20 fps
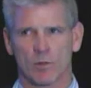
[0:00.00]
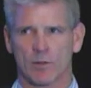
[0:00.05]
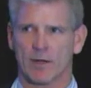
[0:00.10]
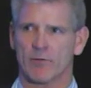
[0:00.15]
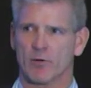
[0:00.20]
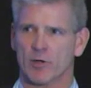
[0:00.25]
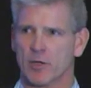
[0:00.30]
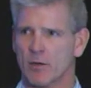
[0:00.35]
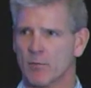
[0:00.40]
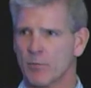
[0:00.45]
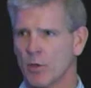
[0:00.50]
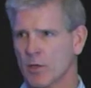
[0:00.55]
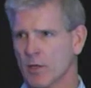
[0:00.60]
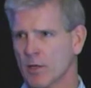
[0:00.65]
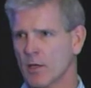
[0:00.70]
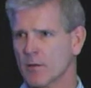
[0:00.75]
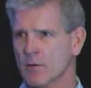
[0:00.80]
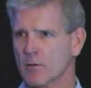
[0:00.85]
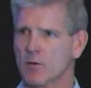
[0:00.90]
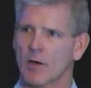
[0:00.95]
never going to build
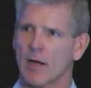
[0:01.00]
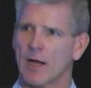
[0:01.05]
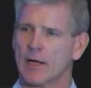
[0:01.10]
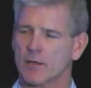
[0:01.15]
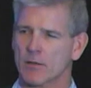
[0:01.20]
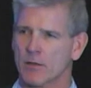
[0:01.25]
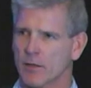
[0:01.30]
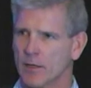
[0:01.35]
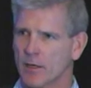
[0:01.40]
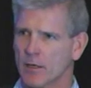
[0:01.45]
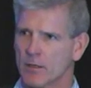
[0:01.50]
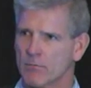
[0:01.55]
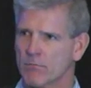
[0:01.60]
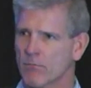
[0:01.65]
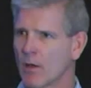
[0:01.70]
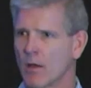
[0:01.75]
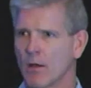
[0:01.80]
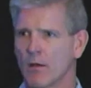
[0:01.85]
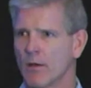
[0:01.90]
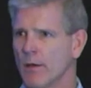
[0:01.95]
another cracker again
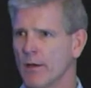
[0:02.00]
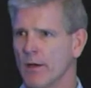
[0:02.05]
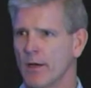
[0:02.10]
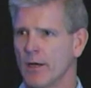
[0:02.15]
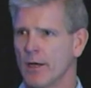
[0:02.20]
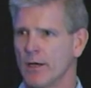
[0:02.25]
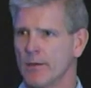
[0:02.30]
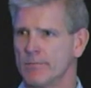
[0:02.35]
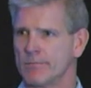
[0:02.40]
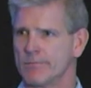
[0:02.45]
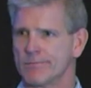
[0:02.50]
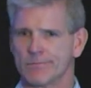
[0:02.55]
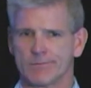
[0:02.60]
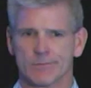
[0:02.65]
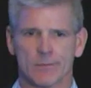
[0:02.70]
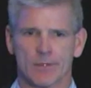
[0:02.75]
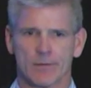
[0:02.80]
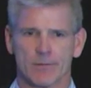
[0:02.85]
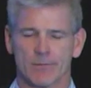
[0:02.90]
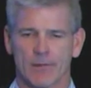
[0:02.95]

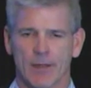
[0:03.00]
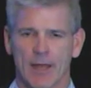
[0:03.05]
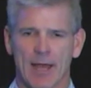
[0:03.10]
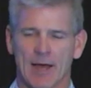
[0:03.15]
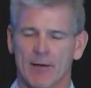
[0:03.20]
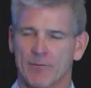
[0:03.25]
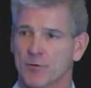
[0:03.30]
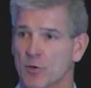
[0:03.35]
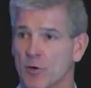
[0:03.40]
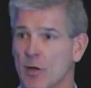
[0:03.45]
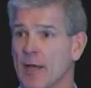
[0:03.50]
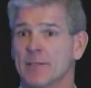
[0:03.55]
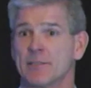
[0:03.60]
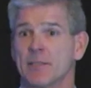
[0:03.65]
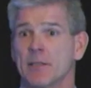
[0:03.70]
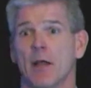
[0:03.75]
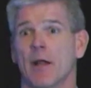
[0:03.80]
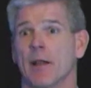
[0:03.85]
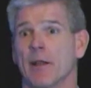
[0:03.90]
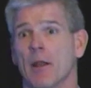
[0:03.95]
after
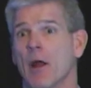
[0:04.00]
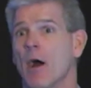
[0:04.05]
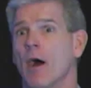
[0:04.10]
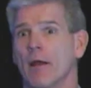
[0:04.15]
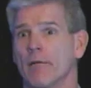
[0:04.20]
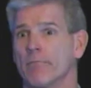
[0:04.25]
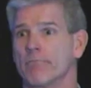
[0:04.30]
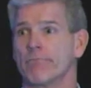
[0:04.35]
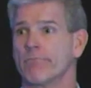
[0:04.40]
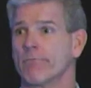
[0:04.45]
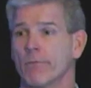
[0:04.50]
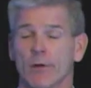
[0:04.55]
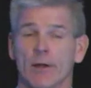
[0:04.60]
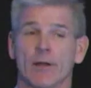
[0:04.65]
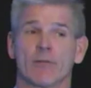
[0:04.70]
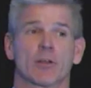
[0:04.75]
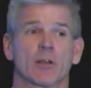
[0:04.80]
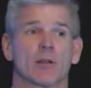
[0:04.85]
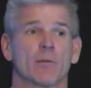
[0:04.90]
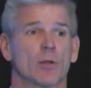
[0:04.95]
1999, we're
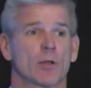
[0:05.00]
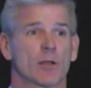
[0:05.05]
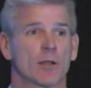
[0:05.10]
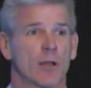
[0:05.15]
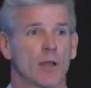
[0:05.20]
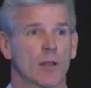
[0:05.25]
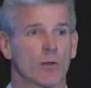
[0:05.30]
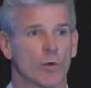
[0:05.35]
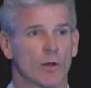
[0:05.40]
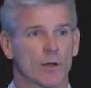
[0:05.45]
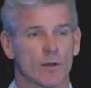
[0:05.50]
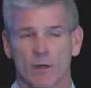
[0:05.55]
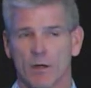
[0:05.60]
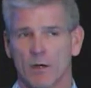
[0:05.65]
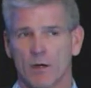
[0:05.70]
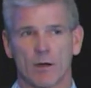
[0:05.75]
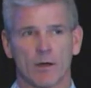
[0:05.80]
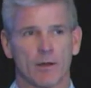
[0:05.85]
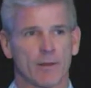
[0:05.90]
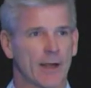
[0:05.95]
never going to build another one,
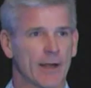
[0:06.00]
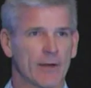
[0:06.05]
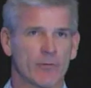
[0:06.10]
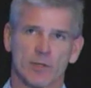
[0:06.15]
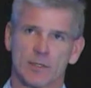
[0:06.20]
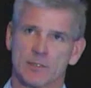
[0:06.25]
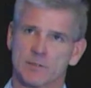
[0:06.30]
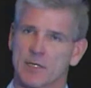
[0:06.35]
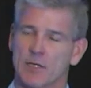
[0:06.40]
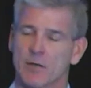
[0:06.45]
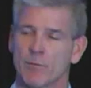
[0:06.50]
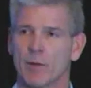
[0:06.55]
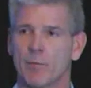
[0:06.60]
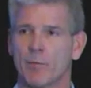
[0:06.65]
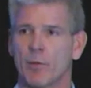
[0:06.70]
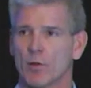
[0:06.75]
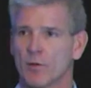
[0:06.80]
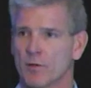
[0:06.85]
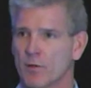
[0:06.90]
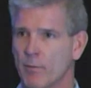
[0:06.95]
oh, everything's going to be
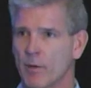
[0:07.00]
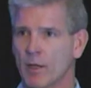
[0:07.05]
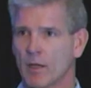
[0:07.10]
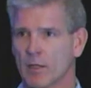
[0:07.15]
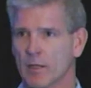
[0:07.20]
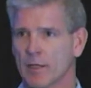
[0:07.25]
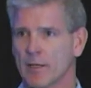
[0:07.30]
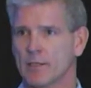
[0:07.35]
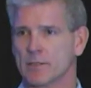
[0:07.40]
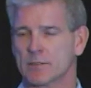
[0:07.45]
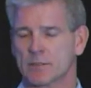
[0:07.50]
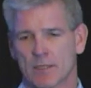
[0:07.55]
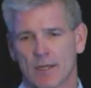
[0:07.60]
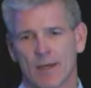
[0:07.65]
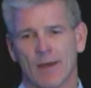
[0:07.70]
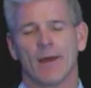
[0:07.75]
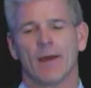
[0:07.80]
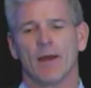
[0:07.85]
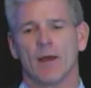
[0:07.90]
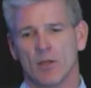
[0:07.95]
built in the Middle East,
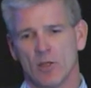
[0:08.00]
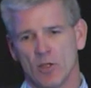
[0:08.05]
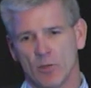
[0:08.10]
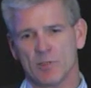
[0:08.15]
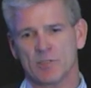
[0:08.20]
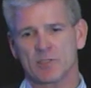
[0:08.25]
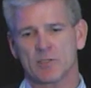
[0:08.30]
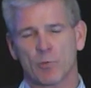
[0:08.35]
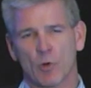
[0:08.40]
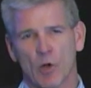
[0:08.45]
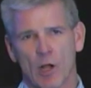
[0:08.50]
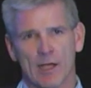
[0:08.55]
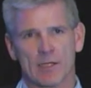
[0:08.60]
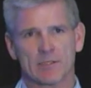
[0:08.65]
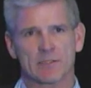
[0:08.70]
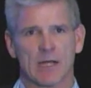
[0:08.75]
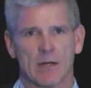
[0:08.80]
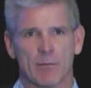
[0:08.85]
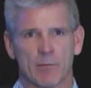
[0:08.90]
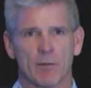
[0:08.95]
you'd be
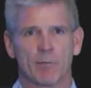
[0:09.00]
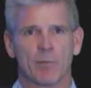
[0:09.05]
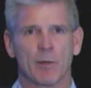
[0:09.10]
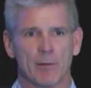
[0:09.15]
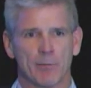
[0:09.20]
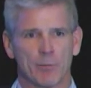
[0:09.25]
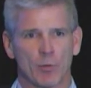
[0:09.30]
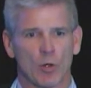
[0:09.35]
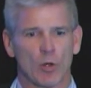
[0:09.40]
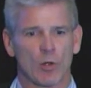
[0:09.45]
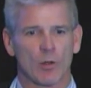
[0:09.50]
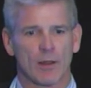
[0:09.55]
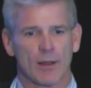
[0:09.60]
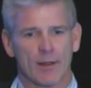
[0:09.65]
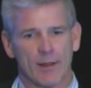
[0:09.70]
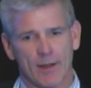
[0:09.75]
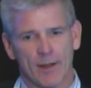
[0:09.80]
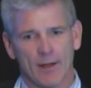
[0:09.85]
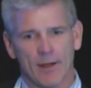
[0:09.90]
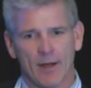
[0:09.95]
surprised how many people
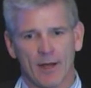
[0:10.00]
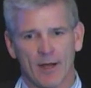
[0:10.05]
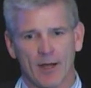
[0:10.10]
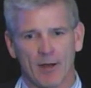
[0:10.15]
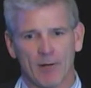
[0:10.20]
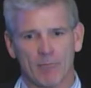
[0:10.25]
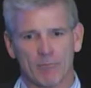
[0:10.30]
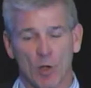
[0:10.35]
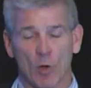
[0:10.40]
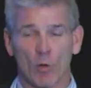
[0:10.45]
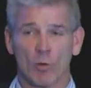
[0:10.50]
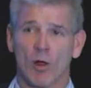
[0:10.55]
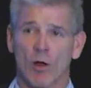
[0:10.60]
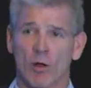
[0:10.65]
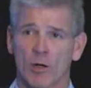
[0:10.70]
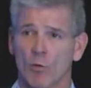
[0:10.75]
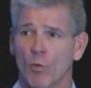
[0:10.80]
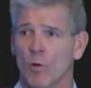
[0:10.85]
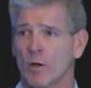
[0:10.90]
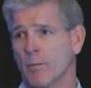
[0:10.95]
no
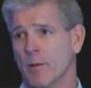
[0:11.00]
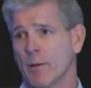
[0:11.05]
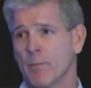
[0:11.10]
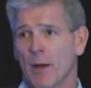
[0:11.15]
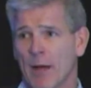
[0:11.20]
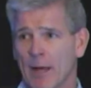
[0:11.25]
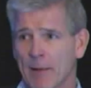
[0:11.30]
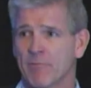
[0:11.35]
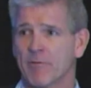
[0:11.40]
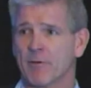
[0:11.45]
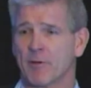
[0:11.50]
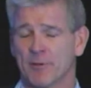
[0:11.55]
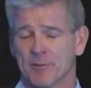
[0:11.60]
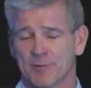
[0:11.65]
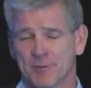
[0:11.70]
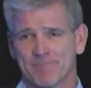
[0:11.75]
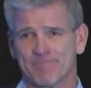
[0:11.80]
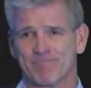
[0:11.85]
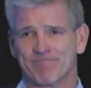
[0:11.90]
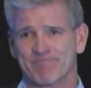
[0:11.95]
longer want to be pipe
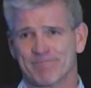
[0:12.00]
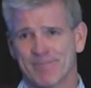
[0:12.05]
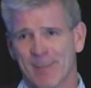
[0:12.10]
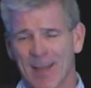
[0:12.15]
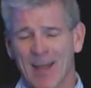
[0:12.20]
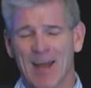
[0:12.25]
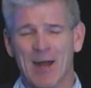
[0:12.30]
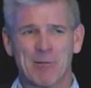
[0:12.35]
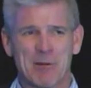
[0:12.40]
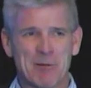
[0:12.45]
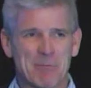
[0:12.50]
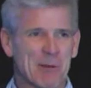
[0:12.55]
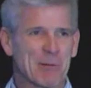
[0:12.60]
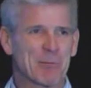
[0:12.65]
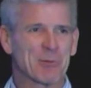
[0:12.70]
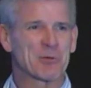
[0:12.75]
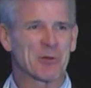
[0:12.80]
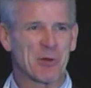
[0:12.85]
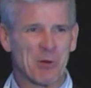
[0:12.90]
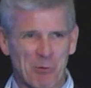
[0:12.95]
fitters, how many
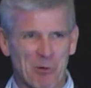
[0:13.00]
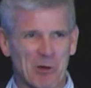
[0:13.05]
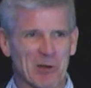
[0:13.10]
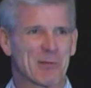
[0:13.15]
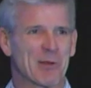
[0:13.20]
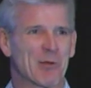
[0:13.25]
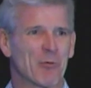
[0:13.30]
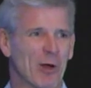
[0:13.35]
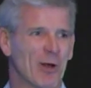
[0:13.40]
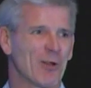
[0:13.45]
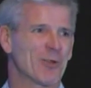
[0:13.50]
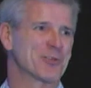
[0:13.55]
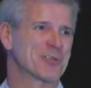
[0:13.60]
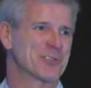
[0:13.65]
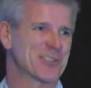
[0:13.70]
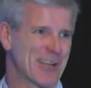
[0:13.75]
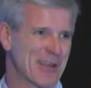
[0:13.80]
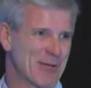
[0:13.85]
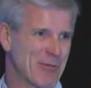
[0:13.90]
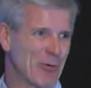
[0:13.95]
people don't want to be
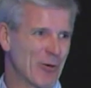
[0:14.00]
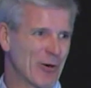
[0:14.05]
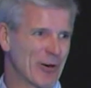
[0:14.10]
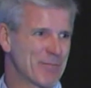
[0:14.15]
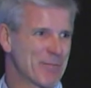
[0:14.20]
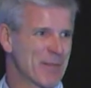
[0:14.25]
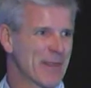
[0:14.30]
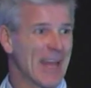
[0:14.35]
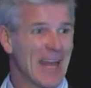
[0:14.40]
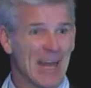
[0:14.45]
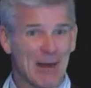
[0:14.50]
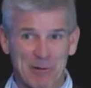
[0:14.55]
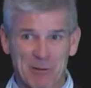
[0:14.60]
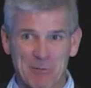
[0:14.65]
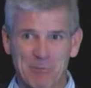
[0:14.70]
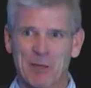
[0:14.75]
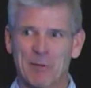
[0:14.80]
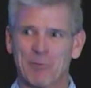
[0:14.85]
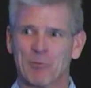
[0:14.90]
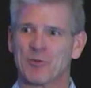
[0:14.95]
welders anymore. How
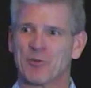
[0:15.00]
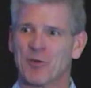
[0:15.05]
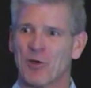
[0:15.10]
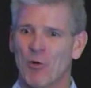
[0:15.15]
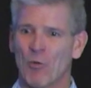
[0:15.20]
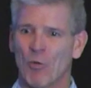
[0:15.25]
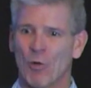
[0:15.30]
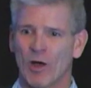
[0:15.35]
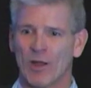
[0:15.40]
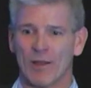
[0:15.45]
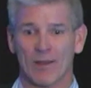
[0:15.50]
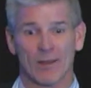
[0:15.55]
many people don't want,